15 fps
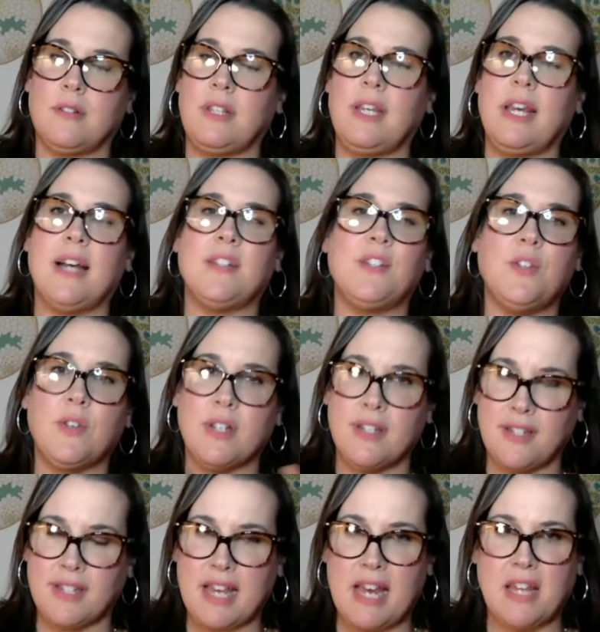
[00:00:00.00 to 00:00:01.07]
yes, you can
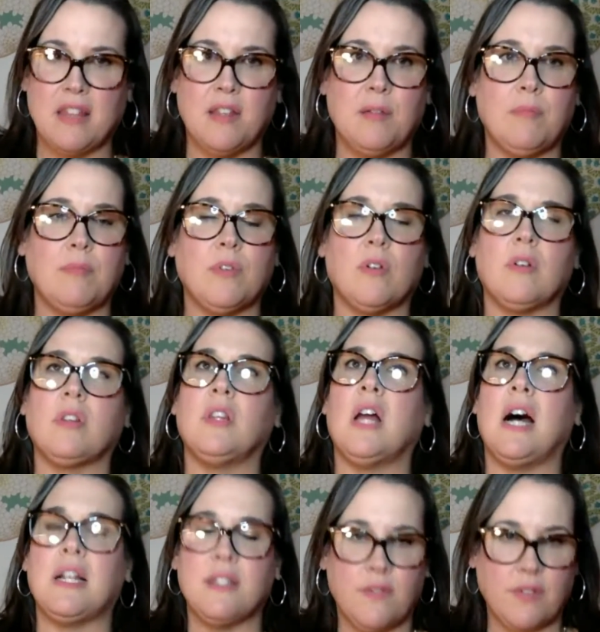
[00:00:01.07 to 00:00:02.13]
scan them. There are
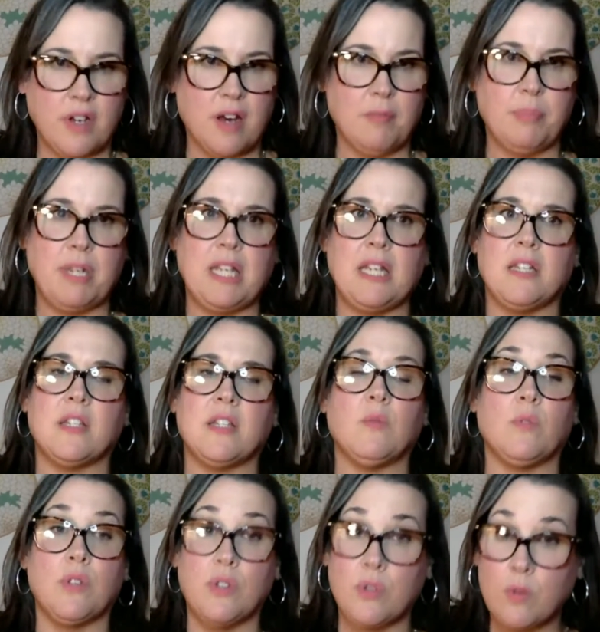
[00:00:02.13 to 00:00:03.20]
lots of companies that
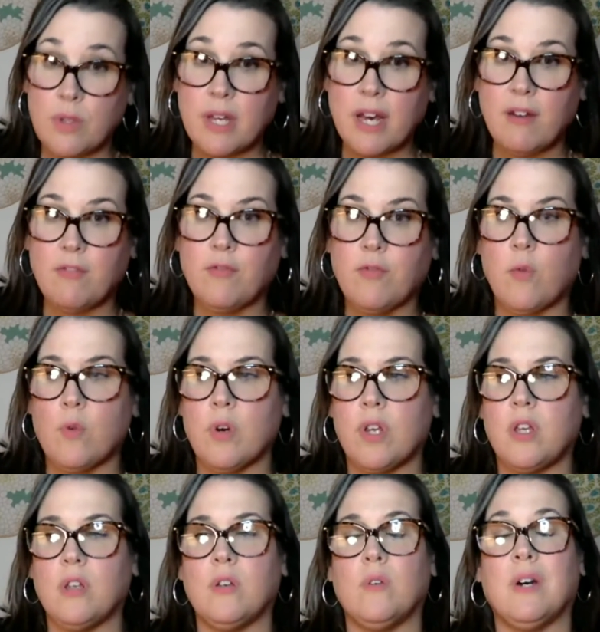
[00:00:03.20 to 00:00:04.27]
will do that for
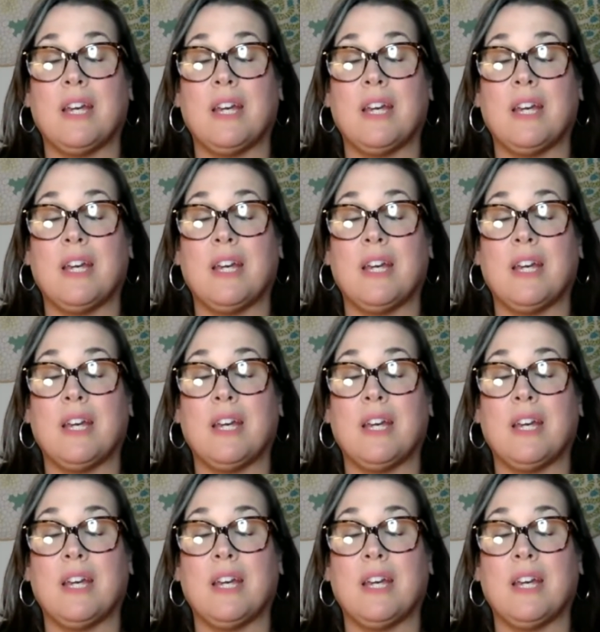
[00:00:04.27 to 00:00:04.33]
you.